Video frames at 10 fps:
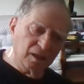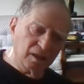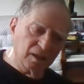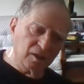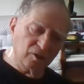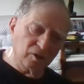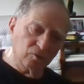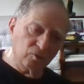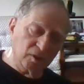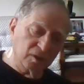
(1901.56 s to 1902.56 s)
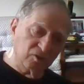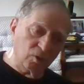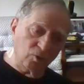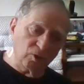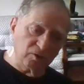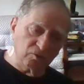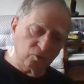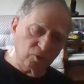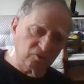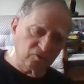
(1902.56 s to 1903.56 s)
he alerted. and said, Well, where,
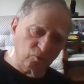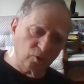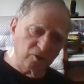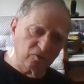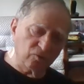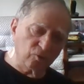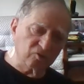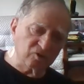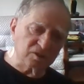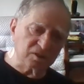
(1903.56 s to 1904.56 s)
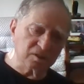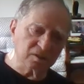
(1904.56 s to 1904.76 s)
where's where are your forces?